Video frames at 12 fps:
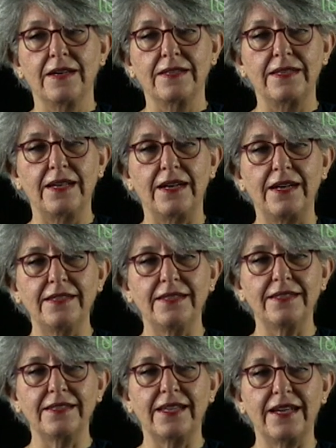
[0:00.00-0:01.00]
the
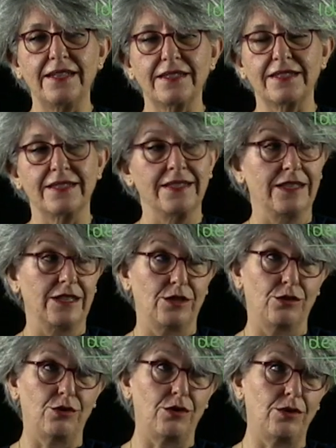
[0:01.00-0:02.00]
ideal gas
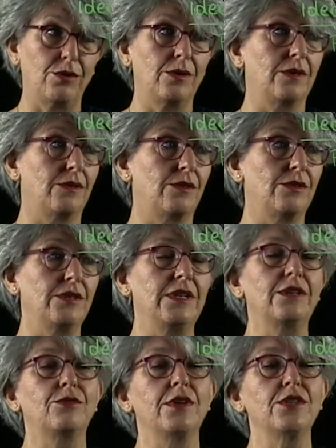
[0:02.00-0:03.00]
law or
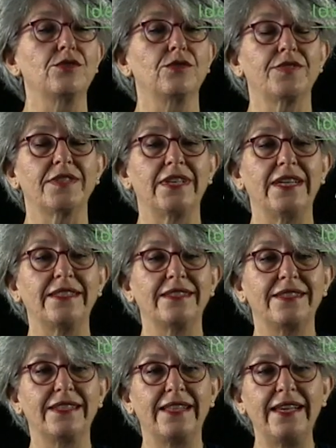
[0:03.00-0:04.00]
equation of state
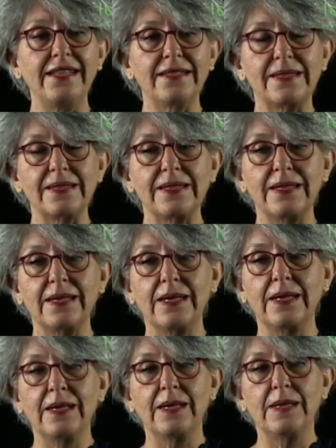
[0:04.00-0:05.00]
relates
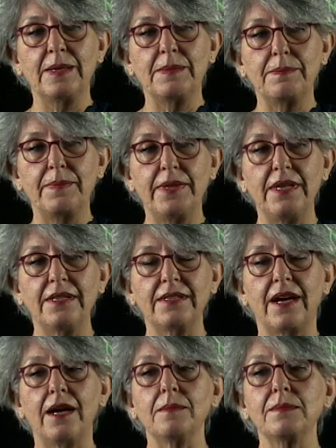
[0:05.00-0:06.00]
P
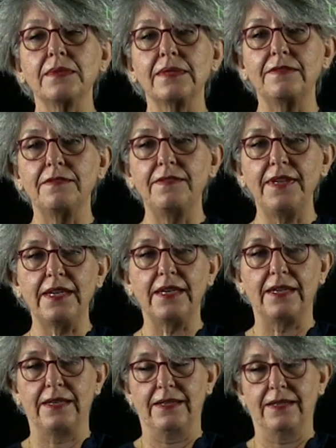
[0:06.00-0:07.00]
times
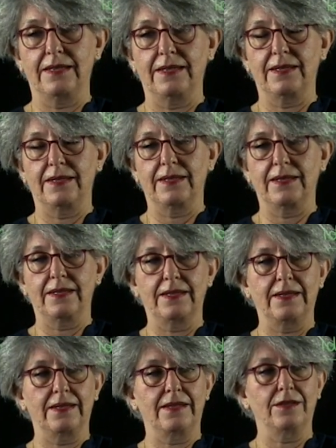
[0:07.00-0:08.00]
V
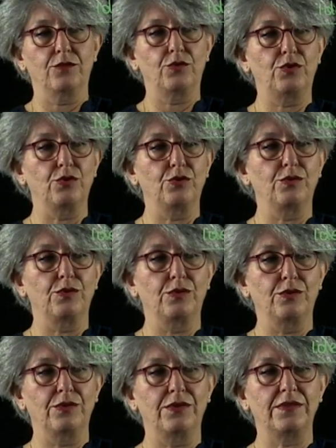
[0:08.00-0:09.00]
to
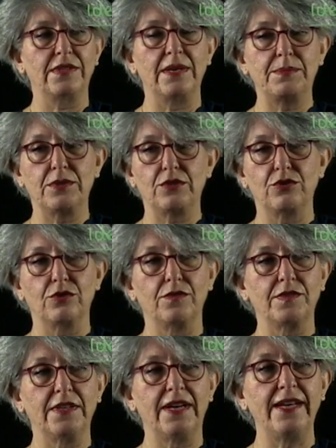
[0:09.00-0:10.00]
the temperature of
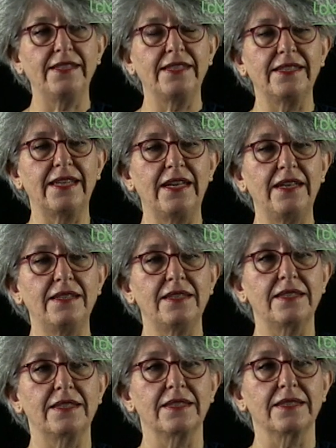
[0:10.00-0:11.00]
the ideal
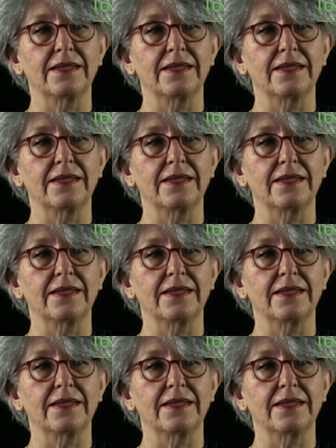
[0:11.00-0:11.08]
gas.